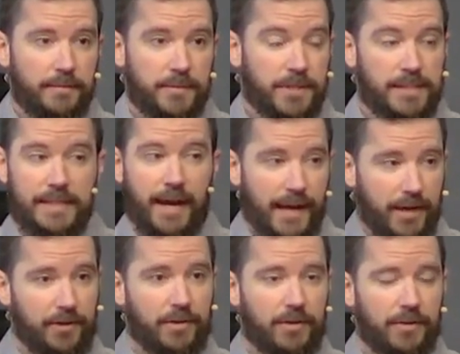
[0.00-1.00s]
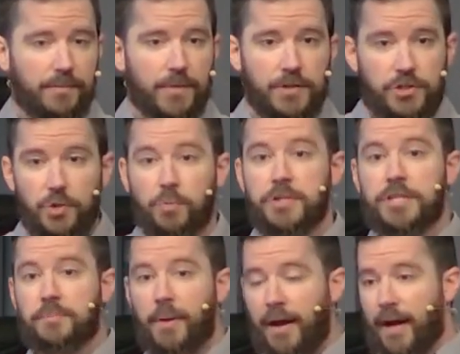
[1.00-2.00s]
desire to
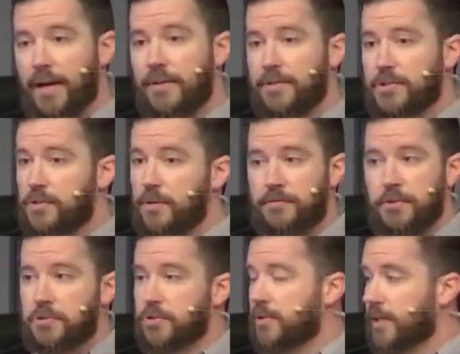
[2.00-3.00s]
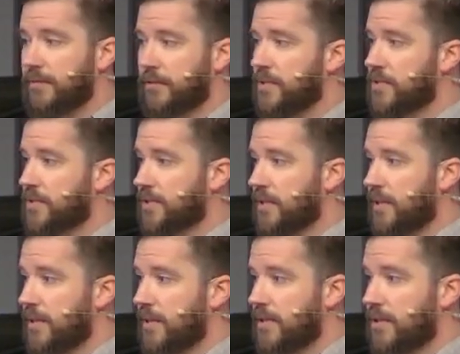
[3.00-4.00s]
respond to a future deliverance.
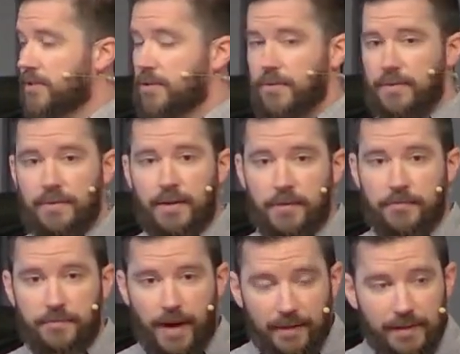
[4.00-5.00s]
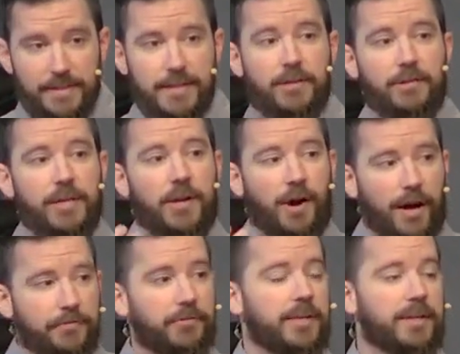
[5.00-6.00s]
So, they're voluntarily
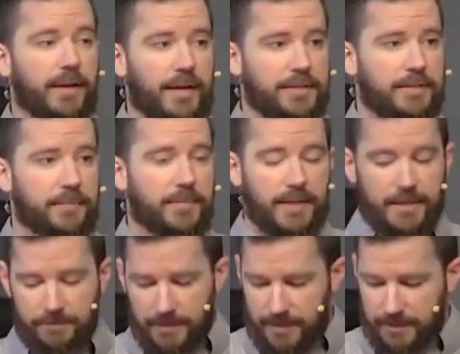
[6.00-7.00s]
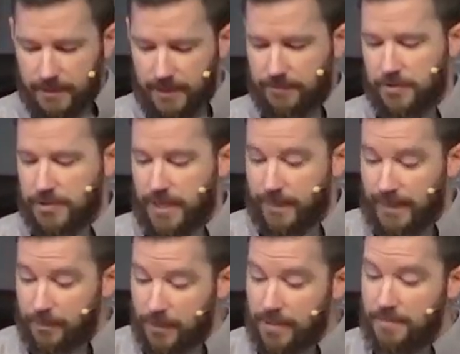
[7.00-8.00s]
offering God something if He delivers them. And
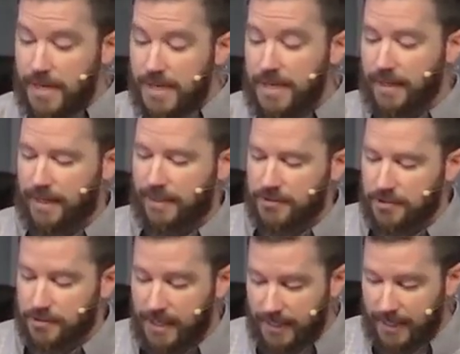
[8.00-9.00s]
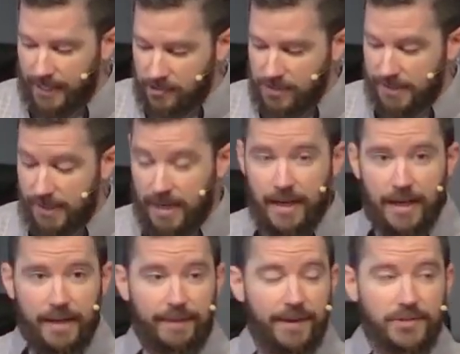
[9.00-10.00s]
then, with immediate gifts or dedications,
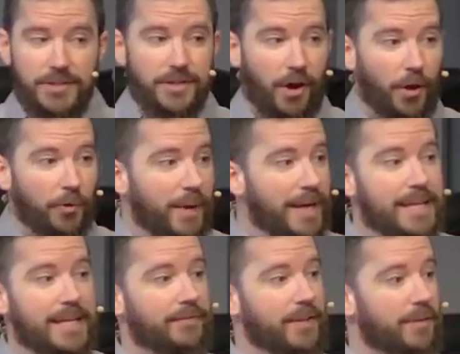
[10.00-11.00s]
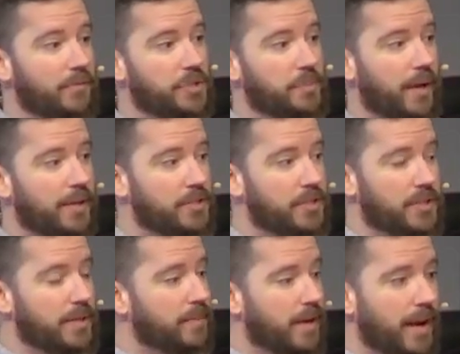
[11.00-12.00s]
they're just already giving in response to
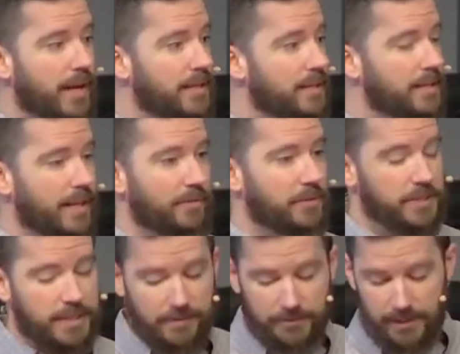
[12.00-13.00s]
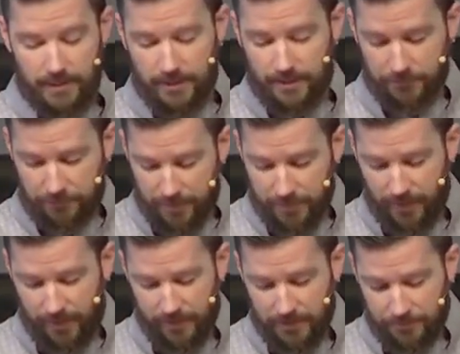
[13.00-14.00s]
some kindness they've received from
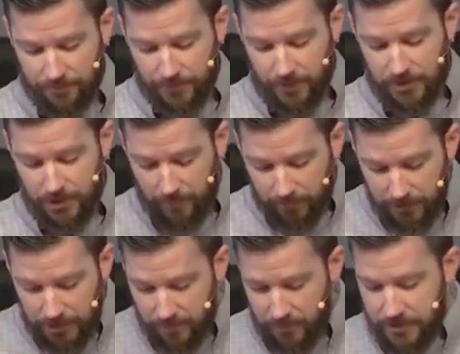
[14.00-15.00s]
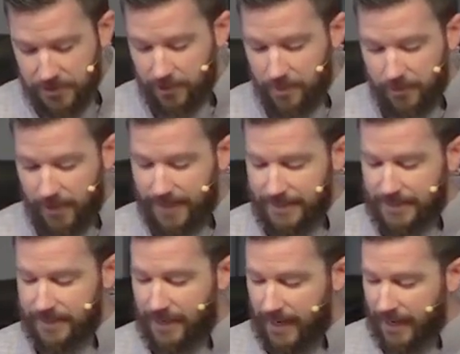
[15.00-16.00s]
God. So, the principle still applies
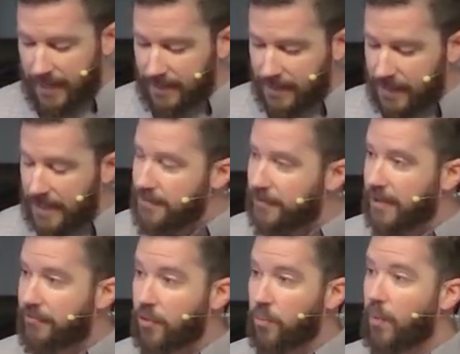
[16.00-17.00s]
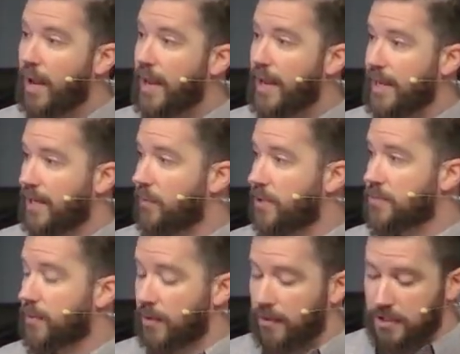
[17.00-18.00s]
today, even if the way in
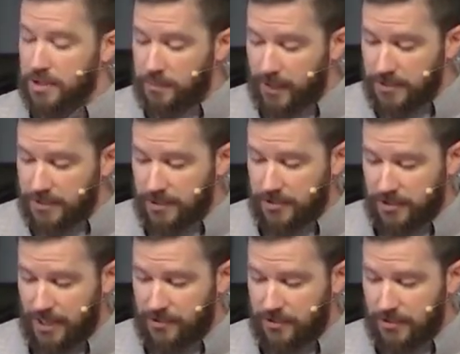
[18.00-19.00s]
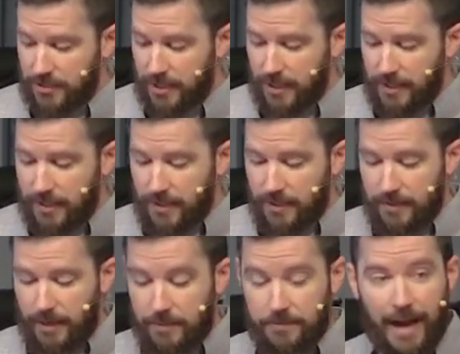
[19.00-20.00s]
which we're going to express this changes.
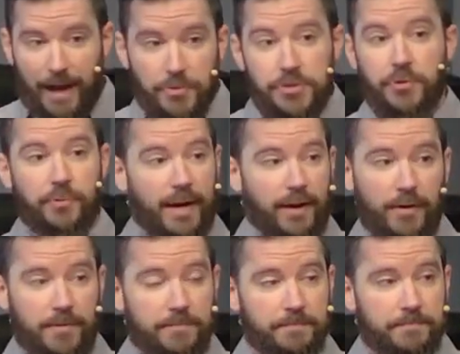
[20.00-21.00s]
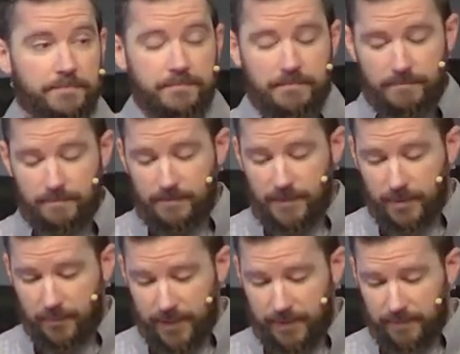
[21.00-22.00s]
Vows are rare,
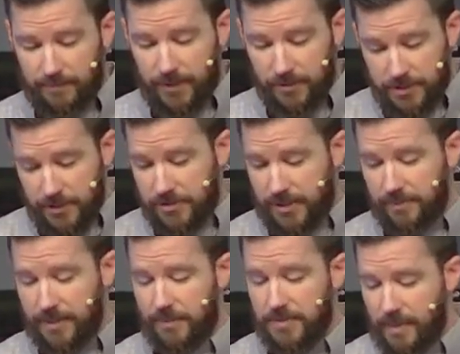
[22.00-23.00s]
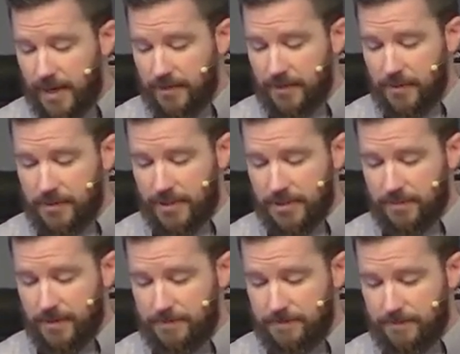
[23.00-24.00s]
but they're still sometimes made in the New
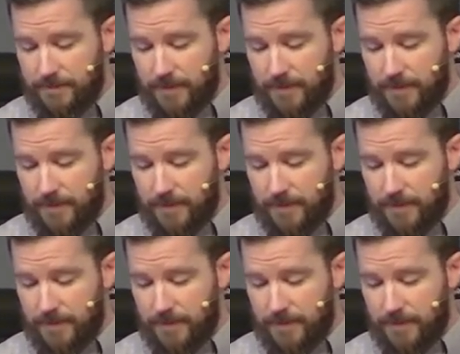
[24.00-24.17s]
Testament.